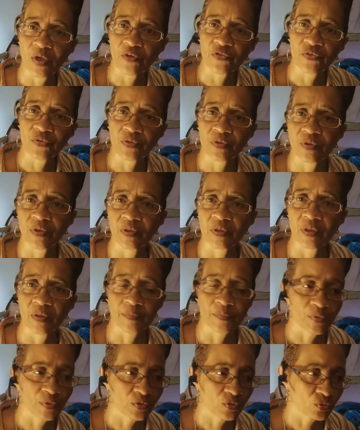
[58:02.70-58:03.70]
wash it, and
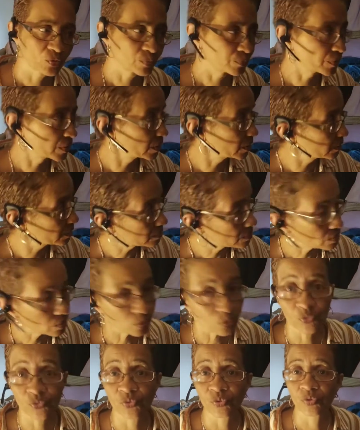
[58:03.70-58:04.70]
I'm going to bring it
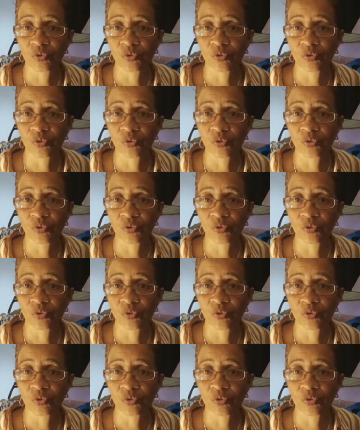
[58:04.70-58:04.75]
closer,